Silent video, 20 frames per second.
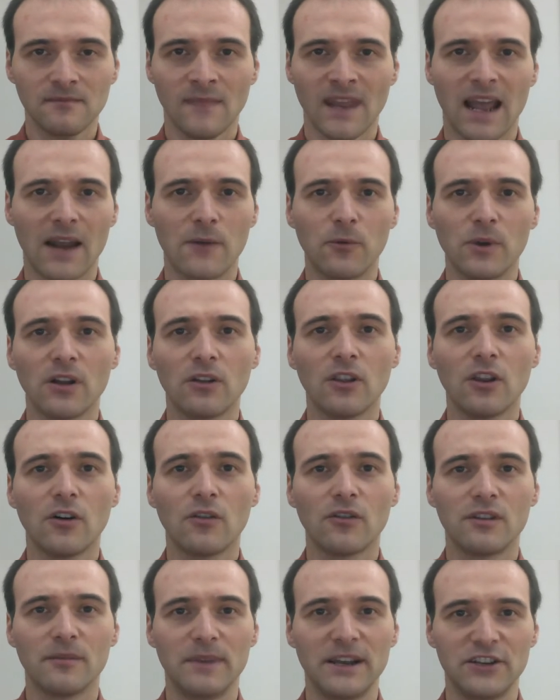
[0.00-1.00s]
And we all
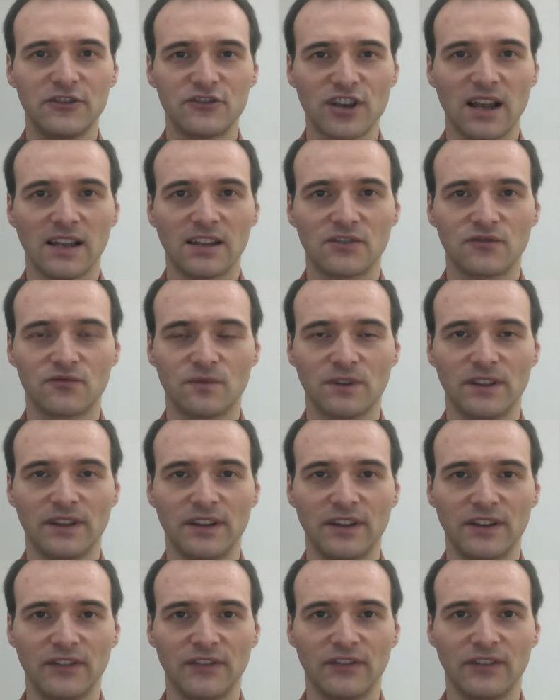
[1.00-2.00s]
know the main challenge with
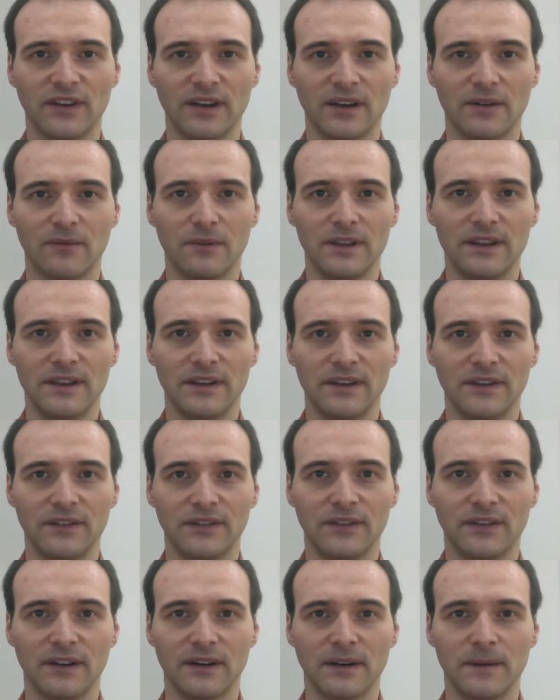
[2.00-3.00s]
these uh, with
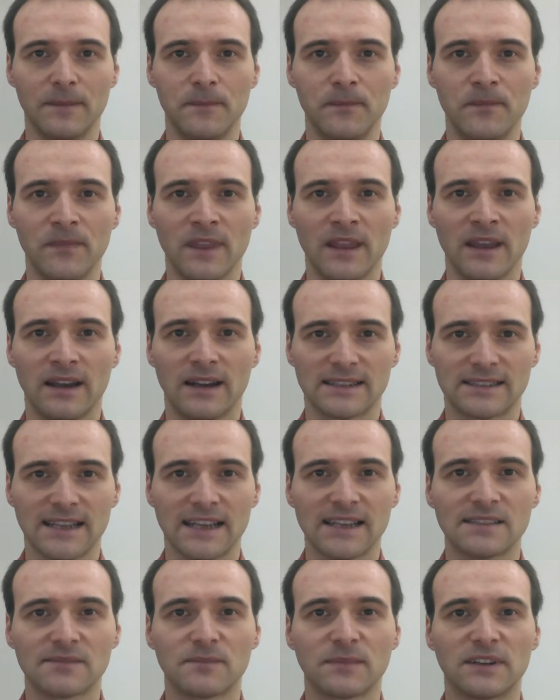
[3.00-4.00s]
these uh,
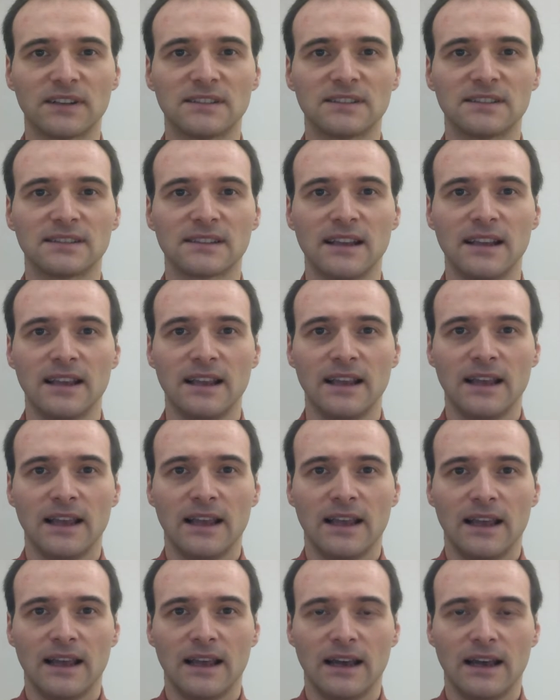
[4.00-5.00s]
assessments
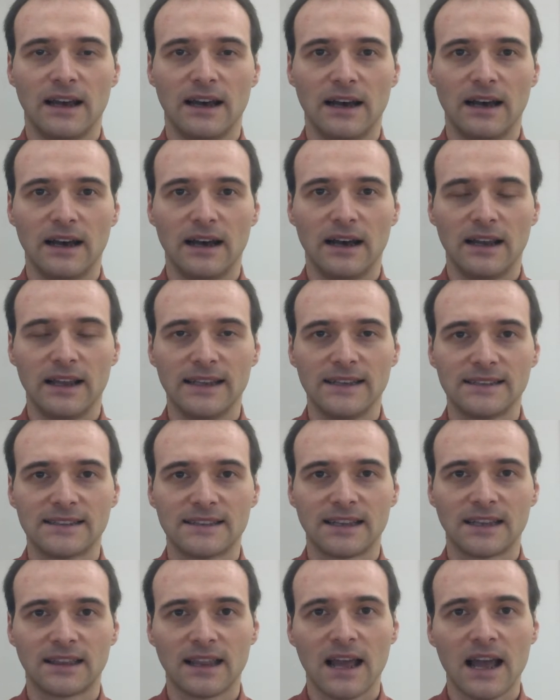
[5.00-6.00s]
uh, is
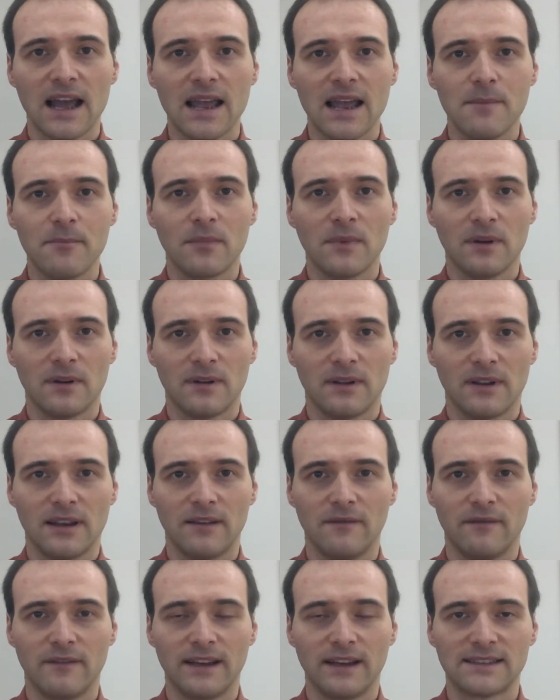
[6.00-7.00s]
the time
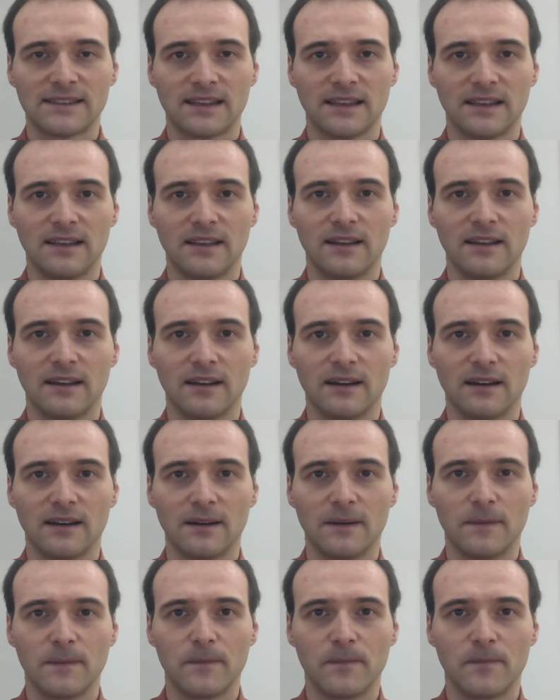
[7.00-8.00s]
invested
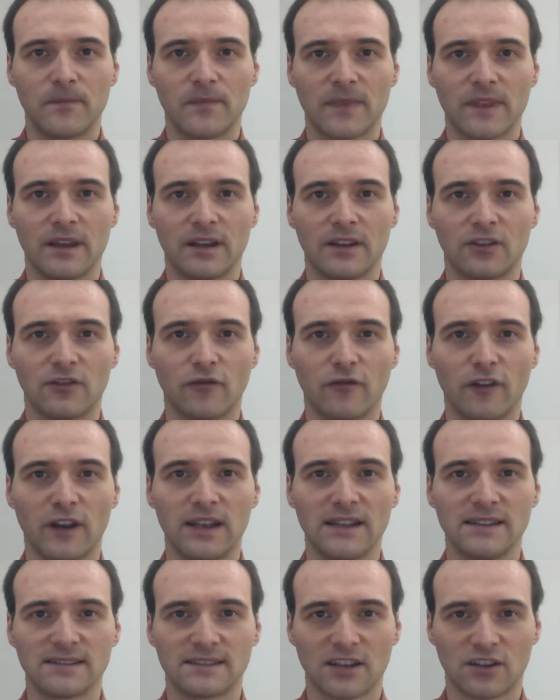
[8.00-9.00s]
uh, to fill
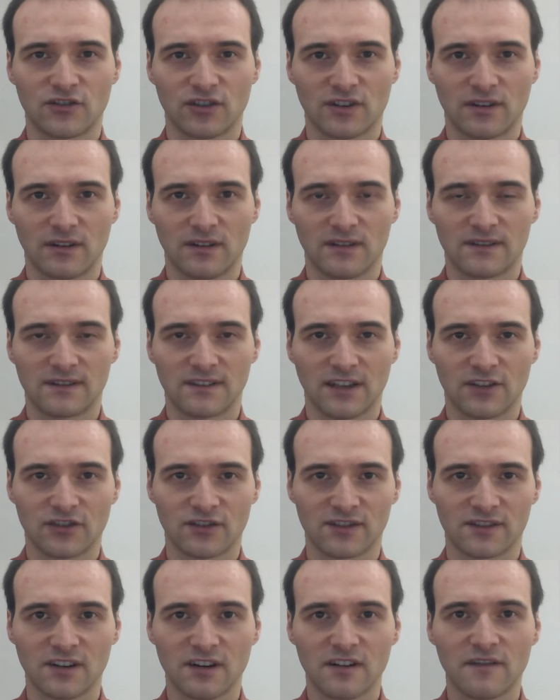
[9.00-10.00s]
in such a such a
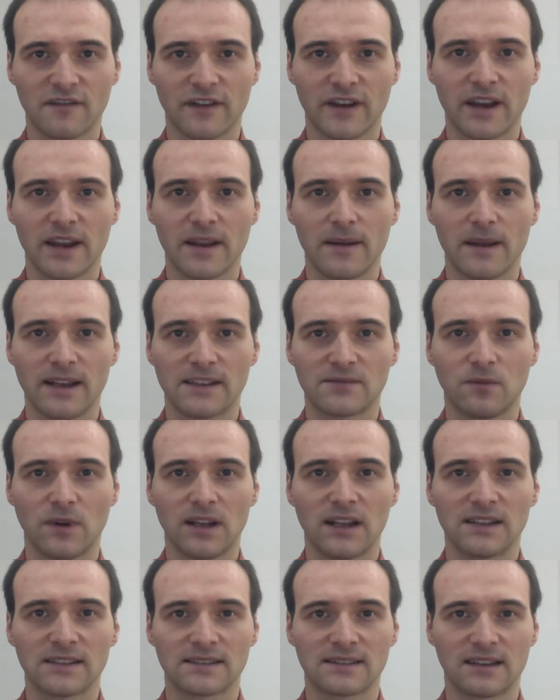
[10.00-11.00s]
survey, as
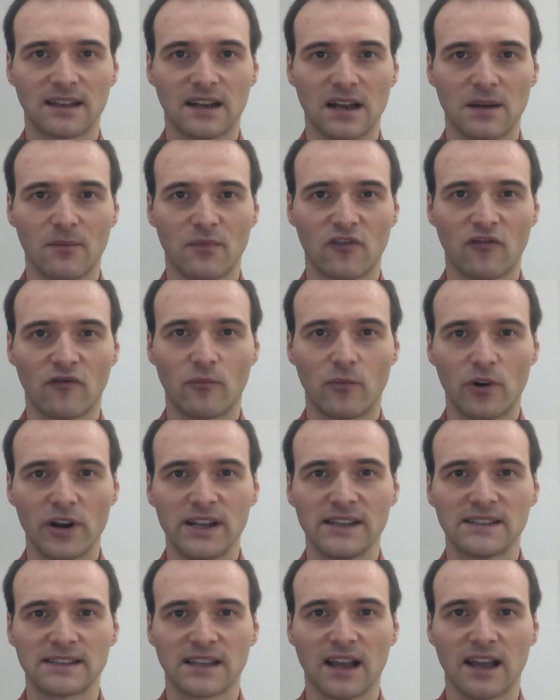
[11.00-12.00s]
well as the number of
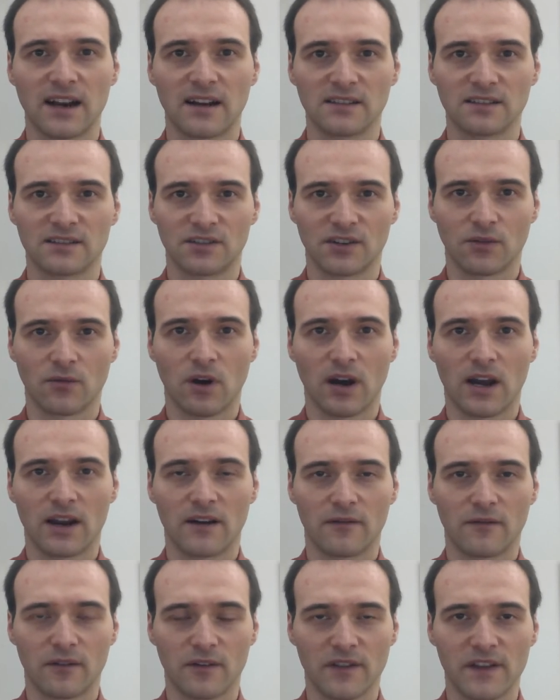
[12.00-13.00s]
brain cycles
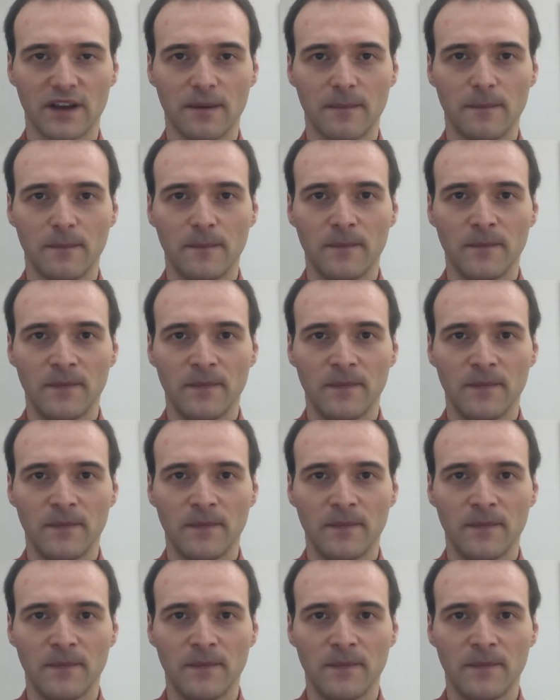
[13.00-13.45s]
required for them.